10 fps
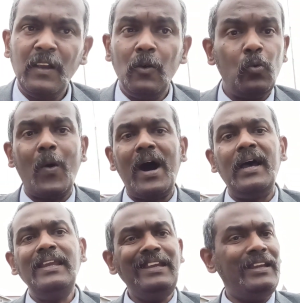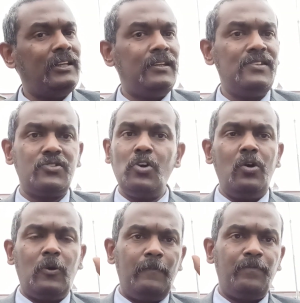Why it is
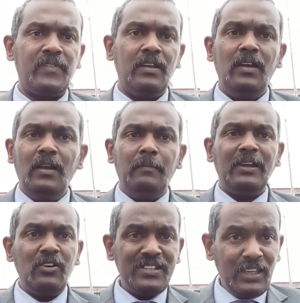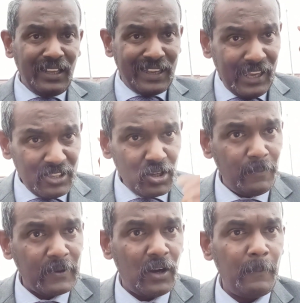so? Because in case of
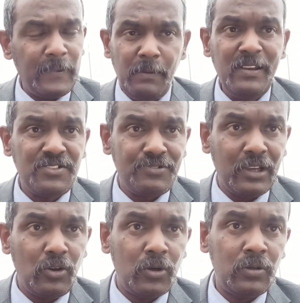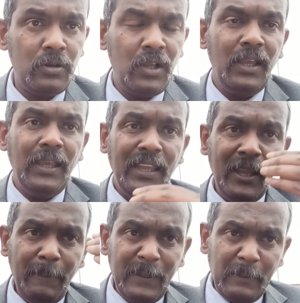complementary good,
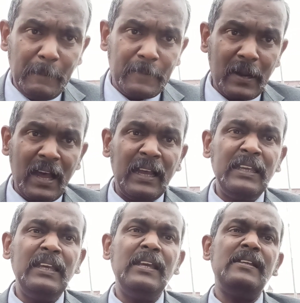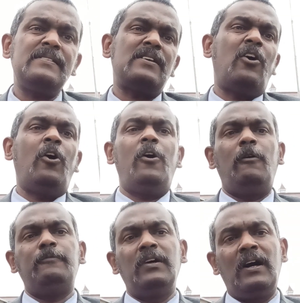if the price
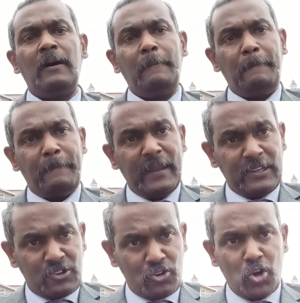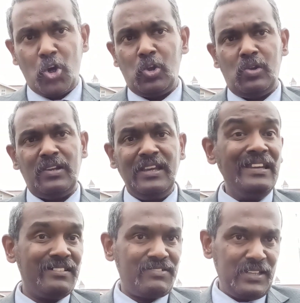of the petrol
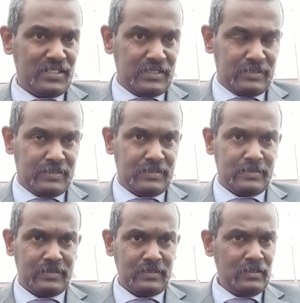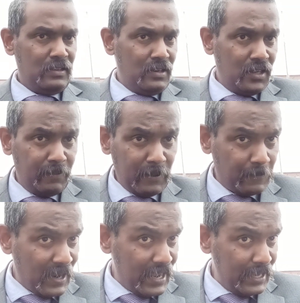increases,
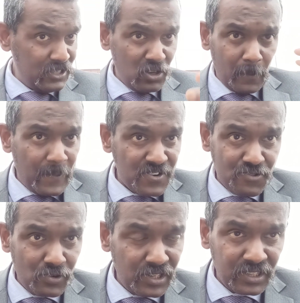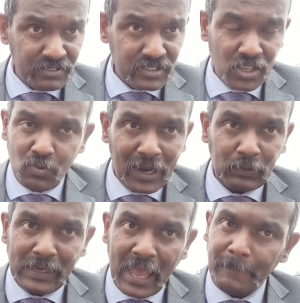what
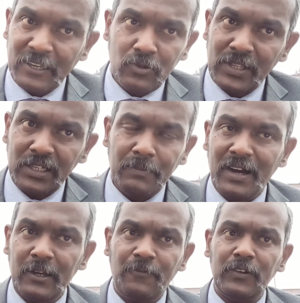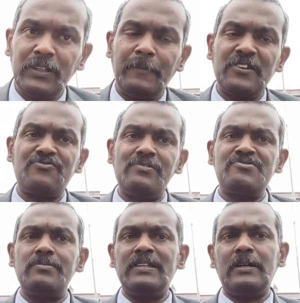will happen to the demand for the petrol
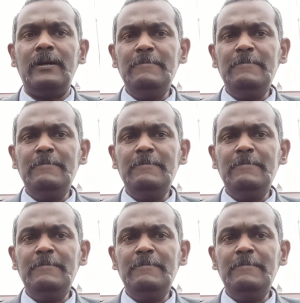driven car?